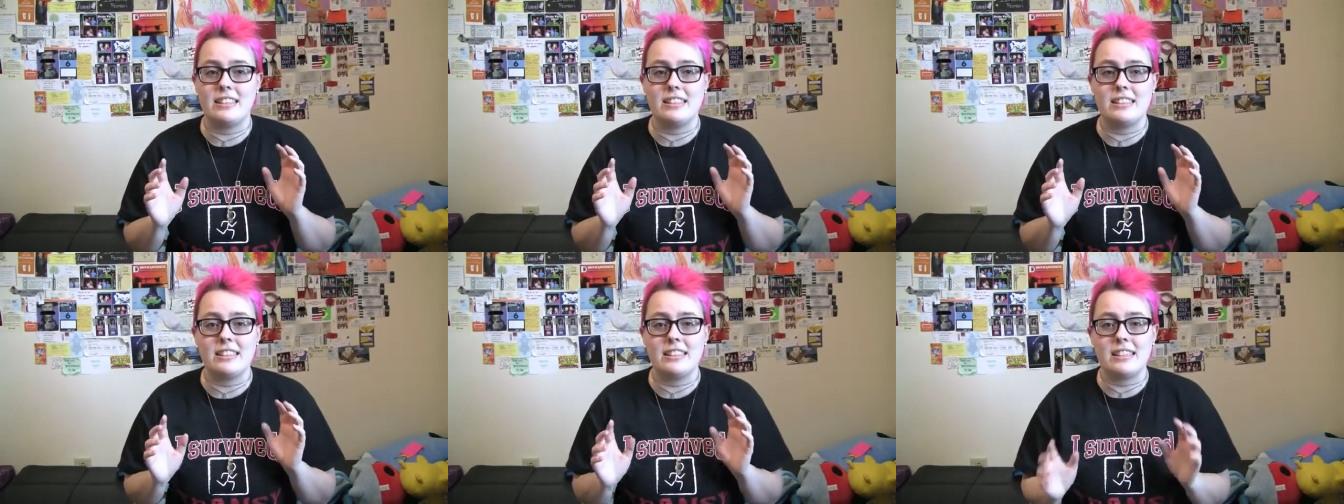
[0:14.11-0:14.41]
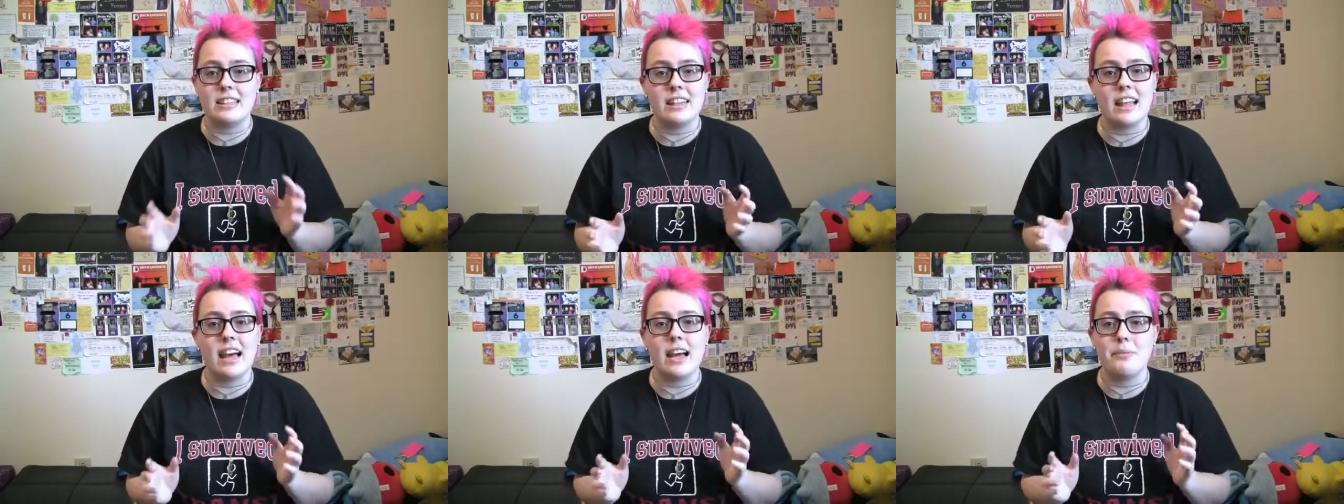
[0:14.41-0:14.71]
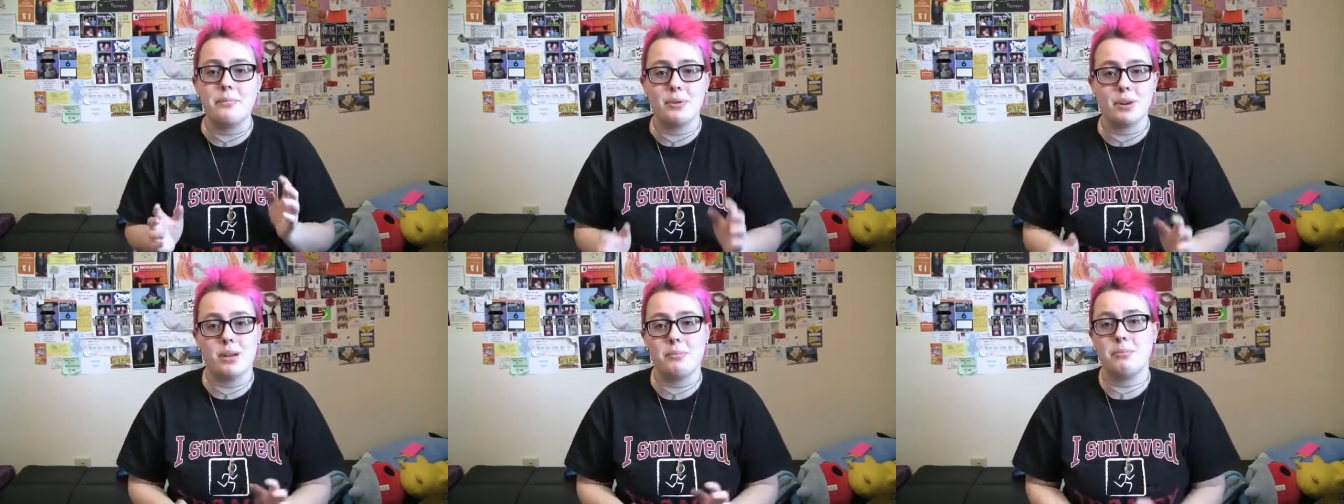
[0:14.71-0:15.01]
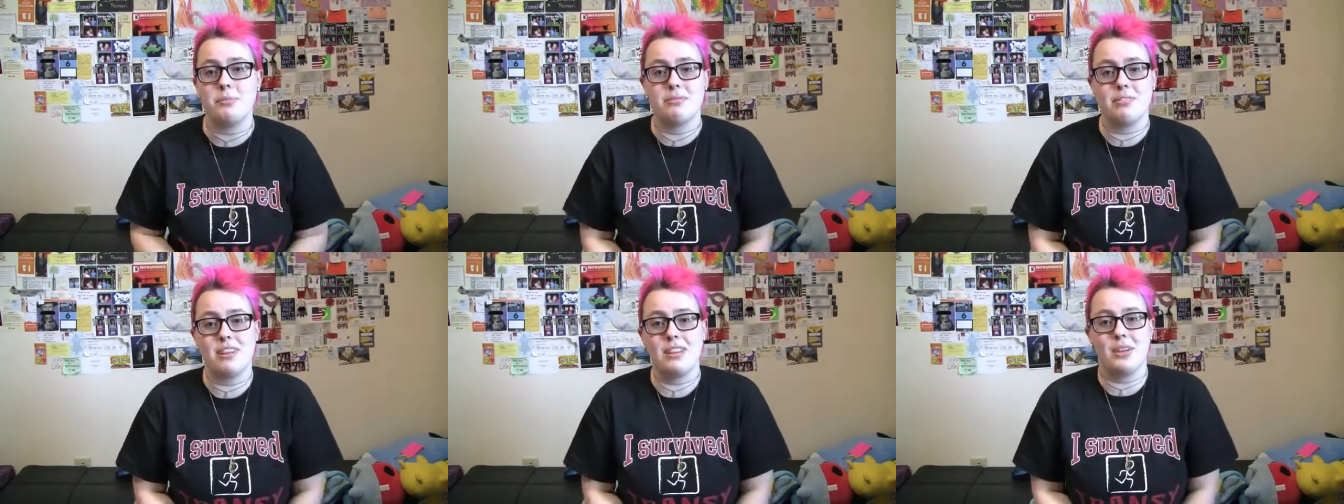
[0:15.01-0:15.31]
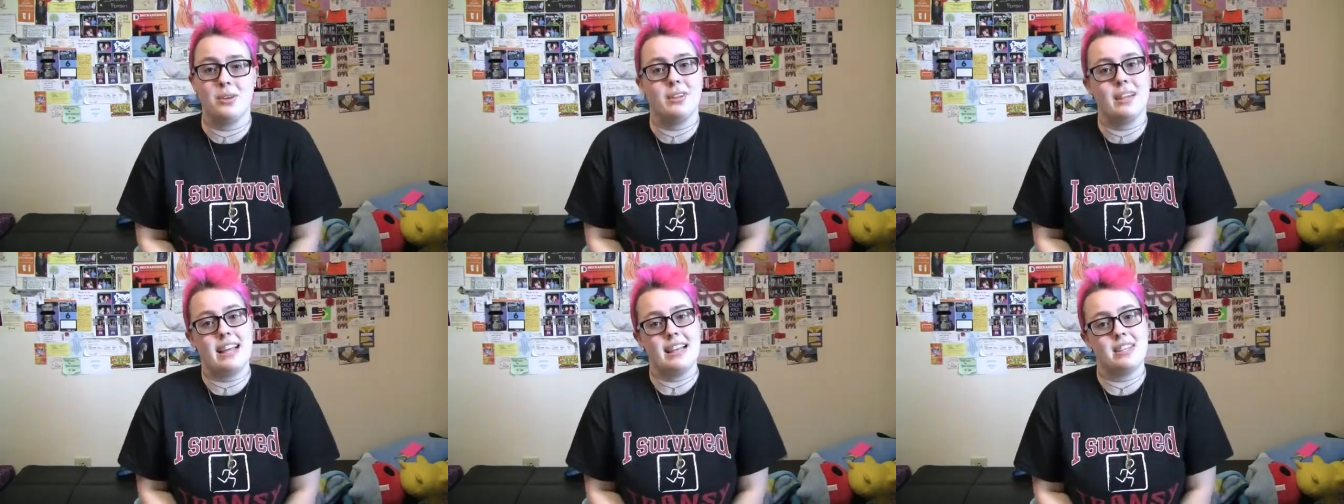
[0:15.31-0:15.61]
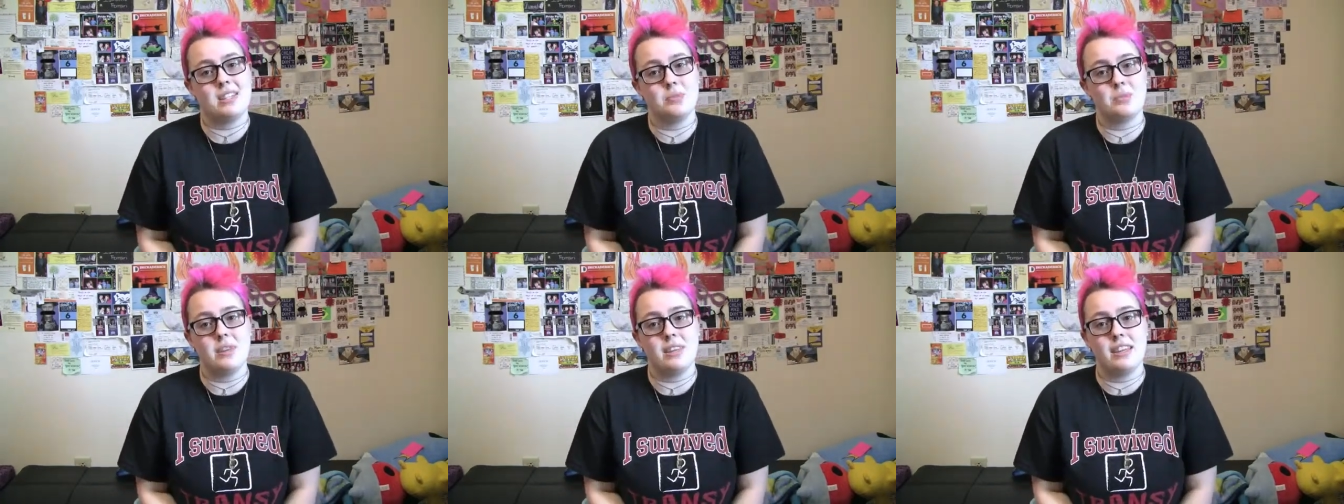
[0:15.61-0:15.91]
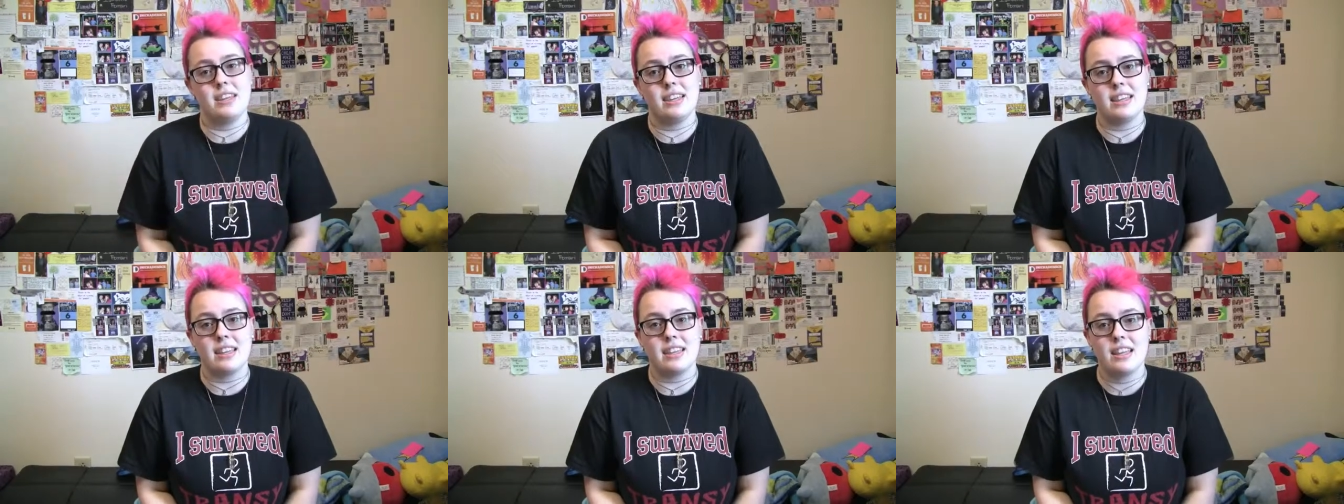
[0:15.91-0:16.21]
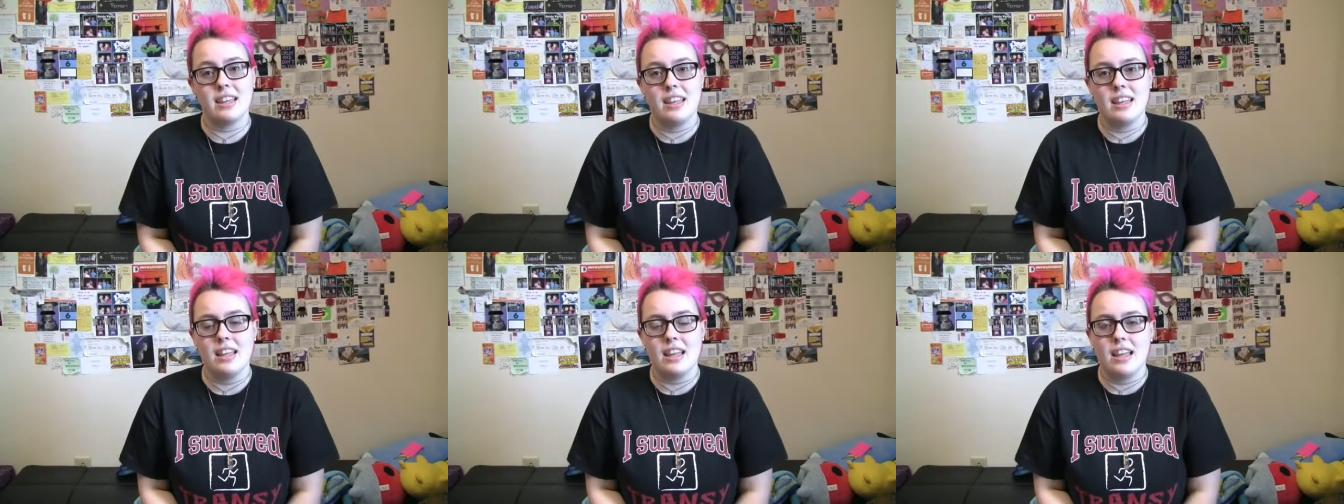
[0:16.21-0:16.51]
did not put up a video last week.